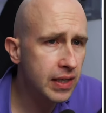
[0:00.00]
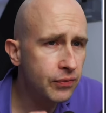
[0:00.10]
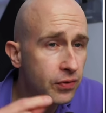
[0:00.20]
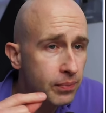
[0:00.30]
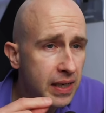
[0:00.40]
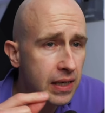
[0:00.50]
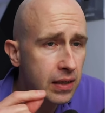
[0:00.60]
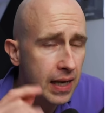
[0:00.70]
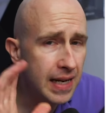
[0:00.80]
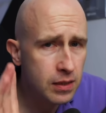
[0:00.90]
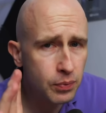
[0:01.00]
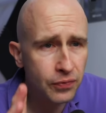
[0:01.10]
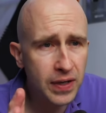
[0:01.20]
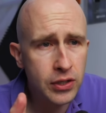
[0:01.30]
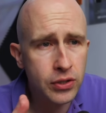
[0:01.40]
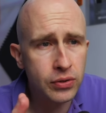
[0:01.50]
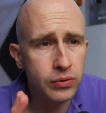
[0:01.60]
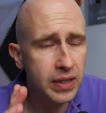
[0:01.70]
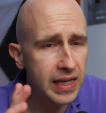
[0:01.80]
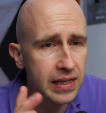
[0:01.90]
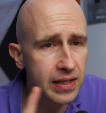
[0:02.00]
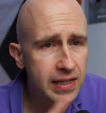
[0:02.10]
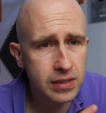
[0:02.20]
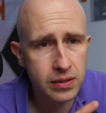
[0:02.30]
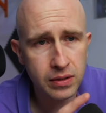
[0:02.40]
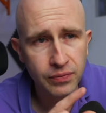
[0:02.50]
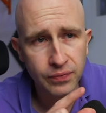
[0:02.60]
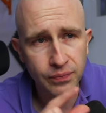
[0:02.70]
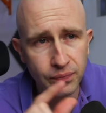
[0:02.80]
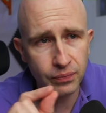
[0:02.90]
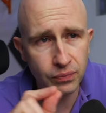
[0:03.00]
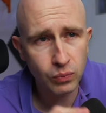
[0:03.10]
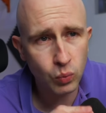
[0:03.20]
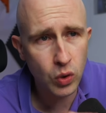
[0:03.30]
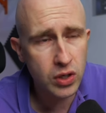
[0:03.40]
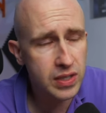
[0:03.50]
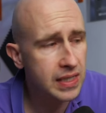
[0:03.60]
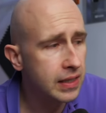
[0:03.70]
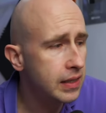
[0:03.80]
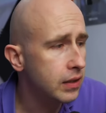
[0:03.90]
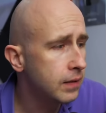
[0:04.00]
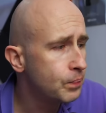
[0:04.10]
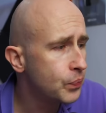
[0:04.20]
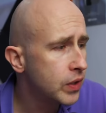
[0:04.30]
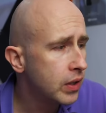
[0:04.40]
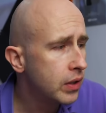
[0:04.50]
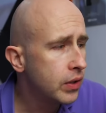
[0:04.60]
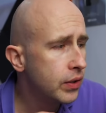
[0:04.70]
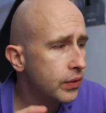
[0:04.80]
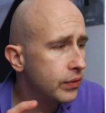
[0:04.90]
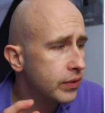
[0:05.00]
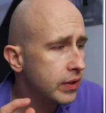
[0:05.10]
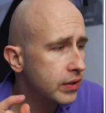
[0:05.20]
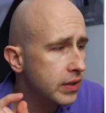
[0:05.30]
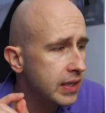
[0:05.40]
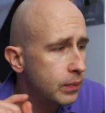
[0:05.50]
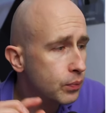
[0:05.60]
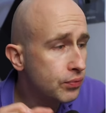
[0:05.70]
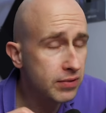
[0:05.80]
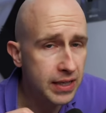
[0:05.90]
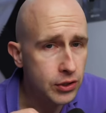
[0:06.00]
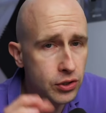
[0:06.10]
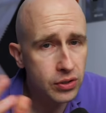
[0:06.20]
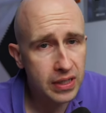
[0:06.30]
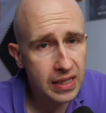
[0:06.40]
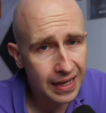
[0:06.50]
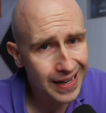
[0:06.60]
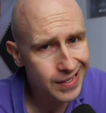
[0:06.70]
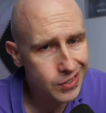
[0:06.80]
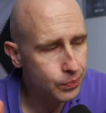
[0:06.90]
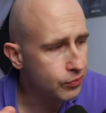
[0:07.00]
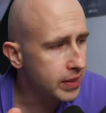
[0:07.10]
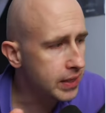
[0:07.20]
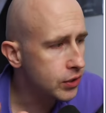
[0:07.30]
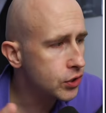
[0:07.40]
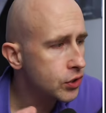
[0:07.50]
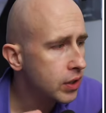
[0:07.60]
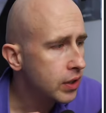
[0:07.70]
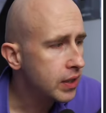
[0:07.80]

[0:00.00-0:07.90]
thing for me as a professional in this wording here, that the alleged breach